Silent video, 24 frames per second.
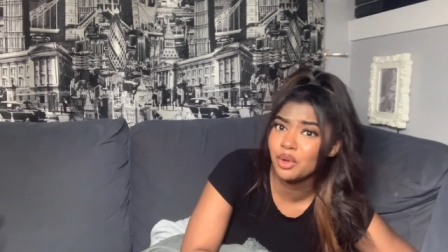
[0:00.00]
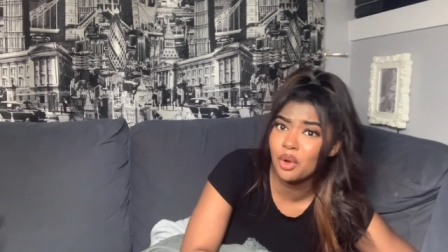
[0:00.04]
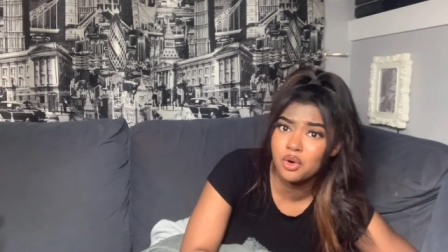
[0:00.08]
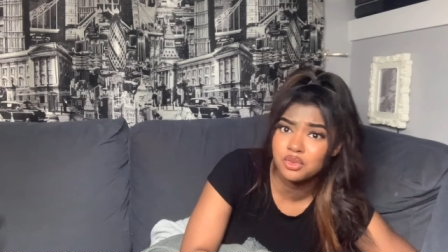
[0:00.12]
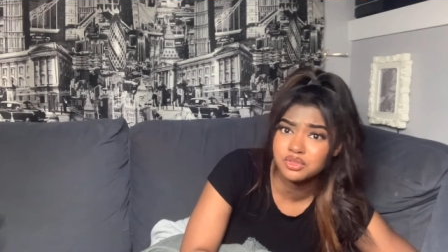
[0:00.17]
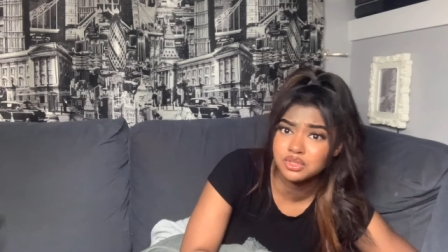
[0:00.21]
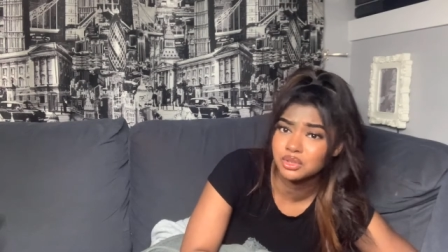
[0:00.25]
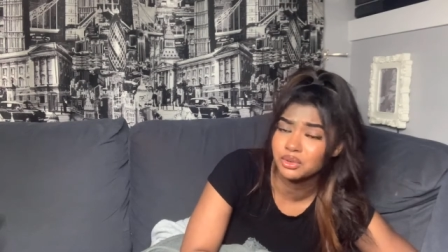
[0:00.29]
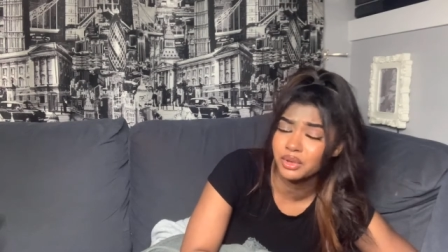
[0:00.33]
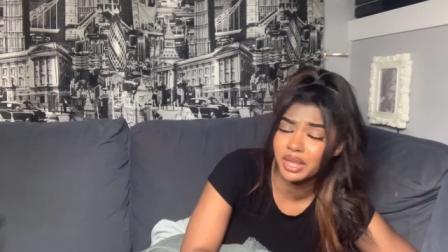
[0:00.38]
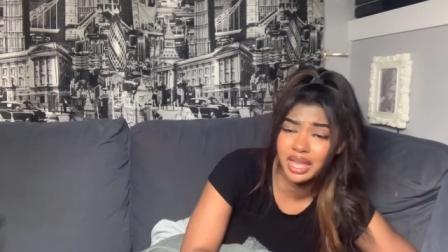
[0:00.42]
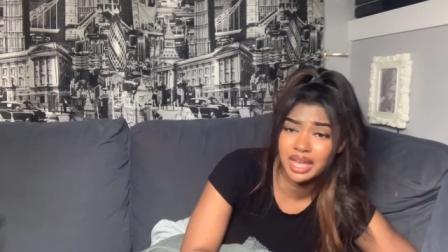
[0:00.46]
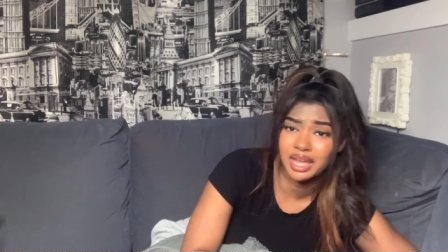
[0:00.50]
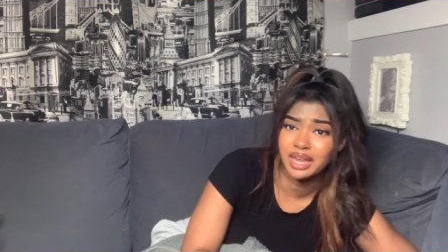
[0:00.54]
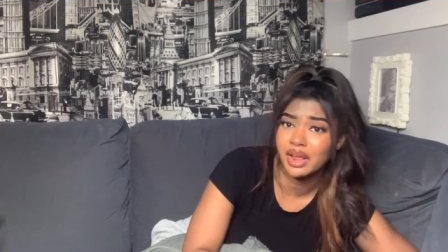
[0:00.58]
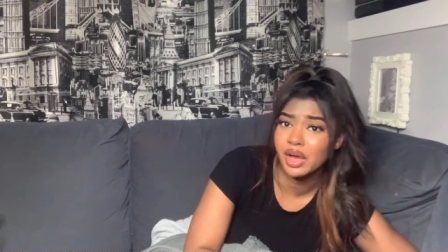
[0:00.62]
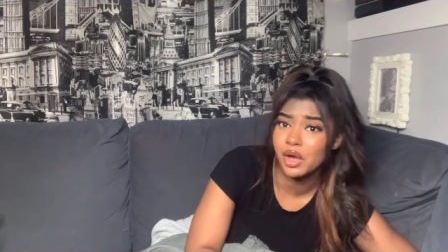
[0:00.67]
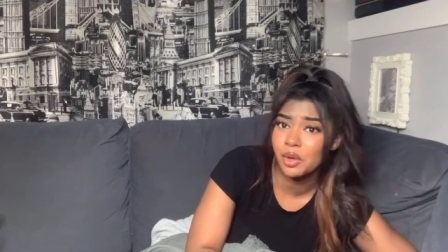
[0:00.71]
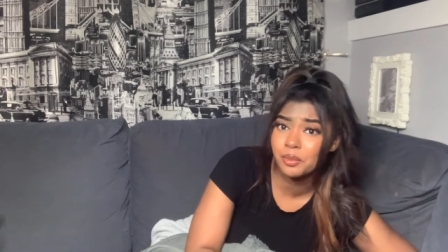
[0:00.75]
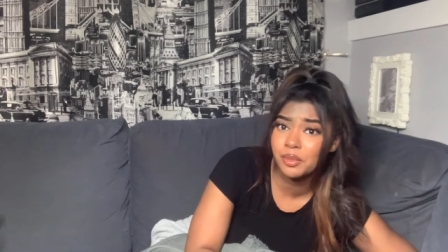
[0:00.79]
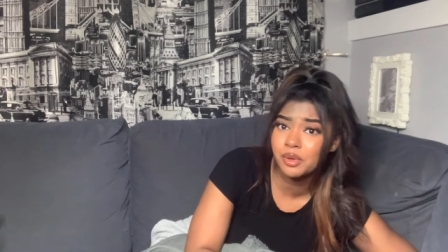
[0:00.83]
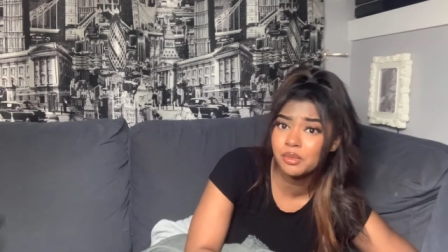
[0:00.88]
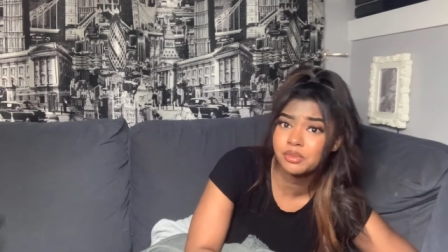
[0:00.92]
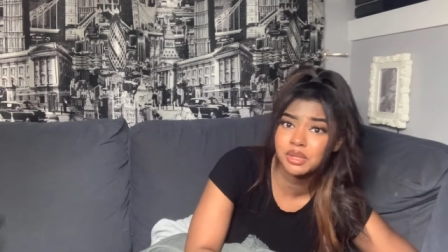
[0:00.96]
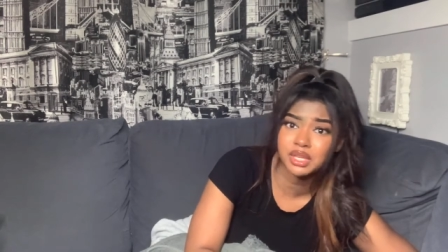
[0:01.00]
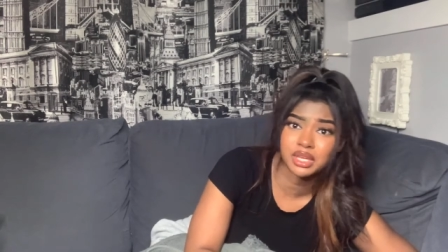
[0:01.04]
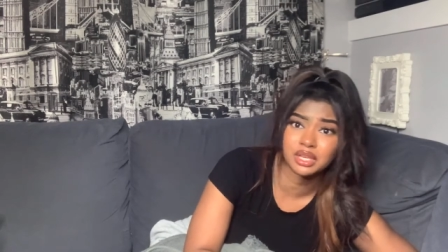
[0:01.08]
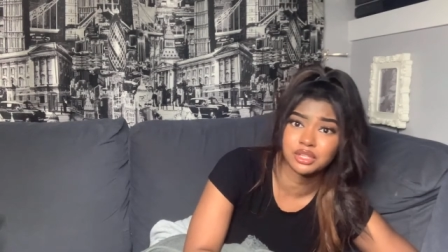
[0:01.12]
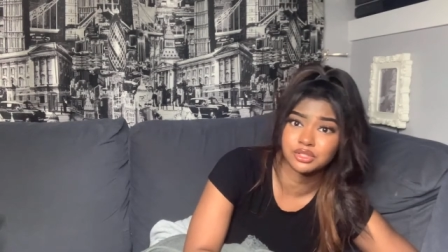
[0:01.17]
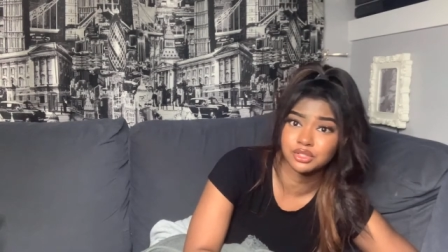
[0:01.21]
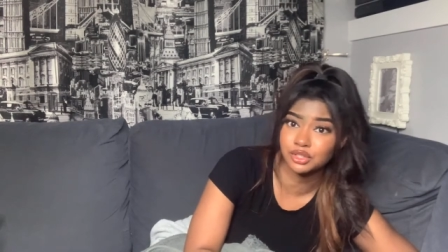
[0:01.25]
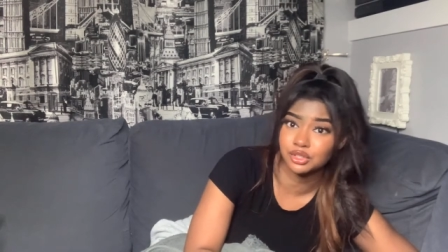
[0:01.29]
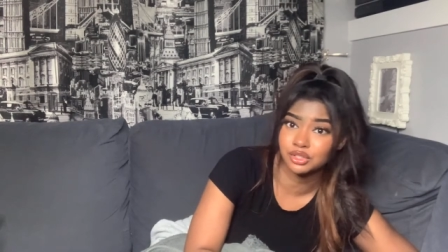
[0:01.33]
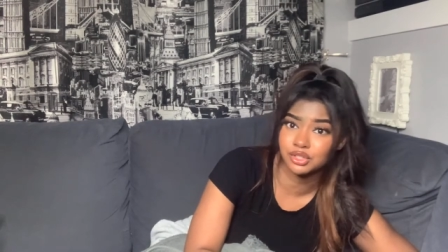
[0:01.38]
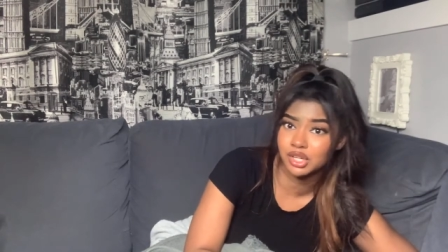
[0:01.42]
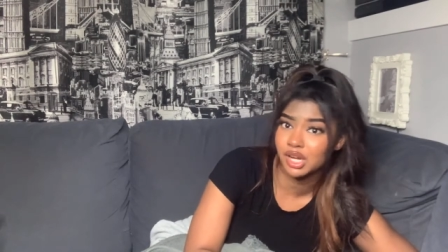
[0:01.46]
also can't help him
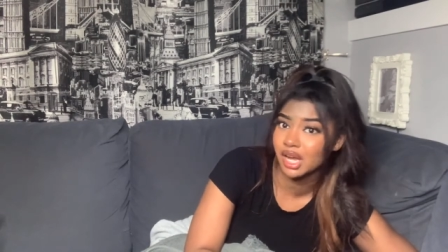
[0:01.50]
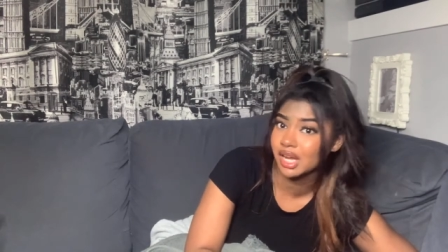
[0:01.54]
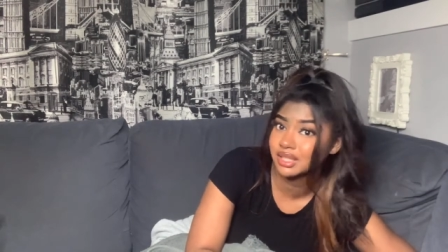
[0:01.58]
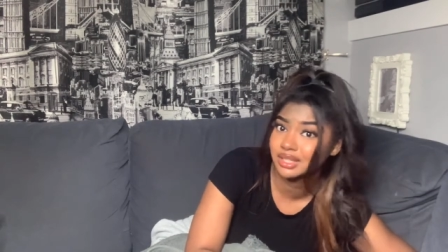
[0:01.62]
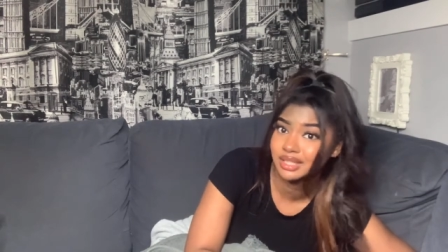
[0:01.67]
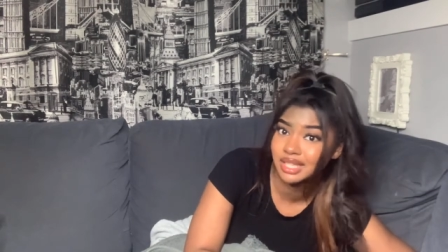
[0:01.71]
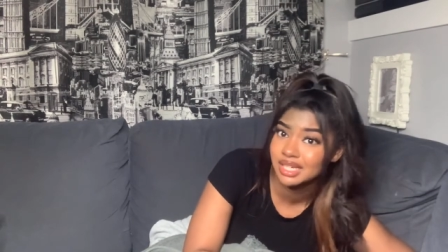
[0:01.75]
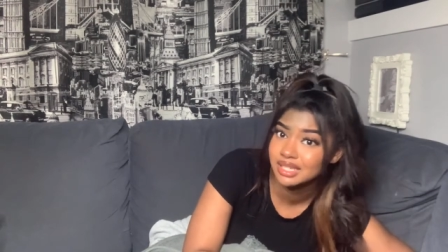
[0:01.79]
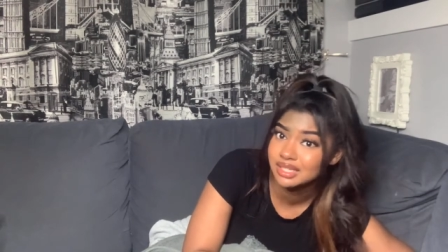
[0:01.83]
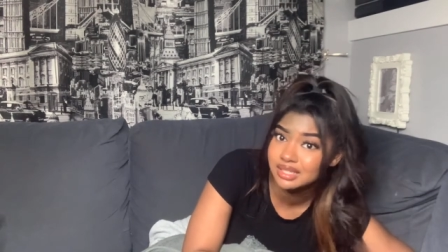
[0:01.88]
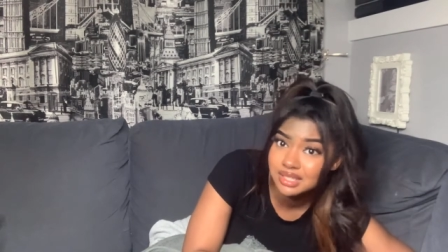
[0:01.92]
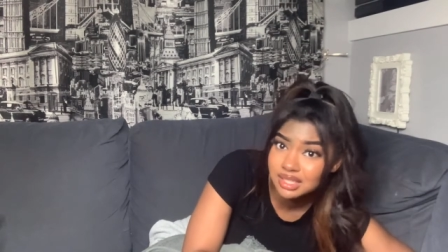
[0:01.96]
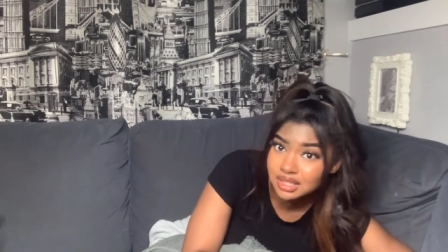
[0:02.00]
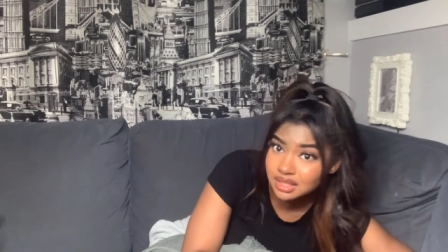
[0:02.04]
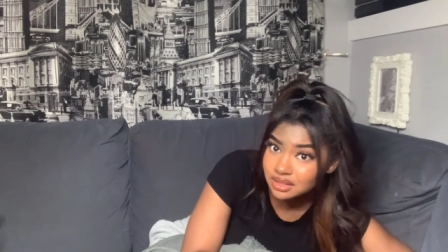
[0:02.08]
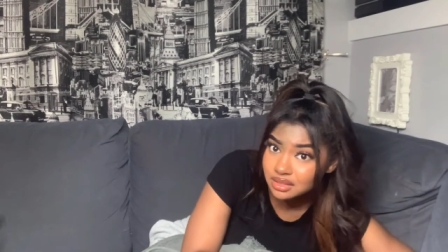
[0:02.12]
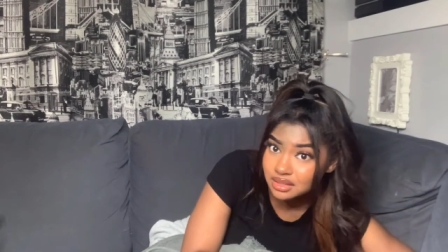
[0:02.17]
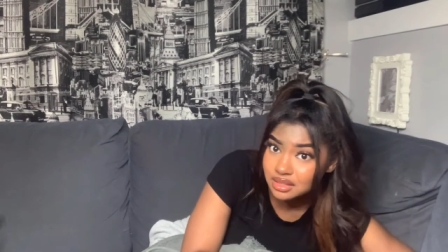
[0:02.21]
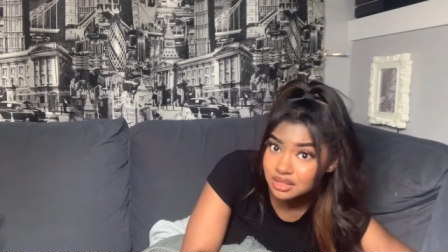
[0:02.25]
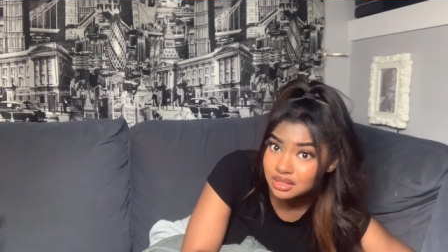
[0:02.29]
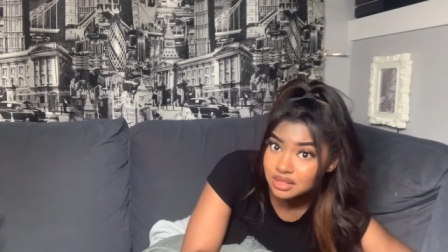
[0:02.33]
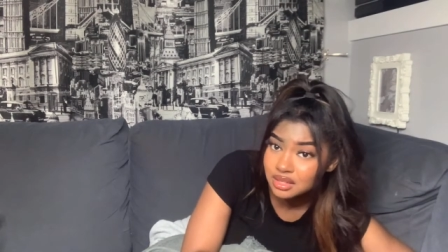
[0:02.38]
because you're not licensed.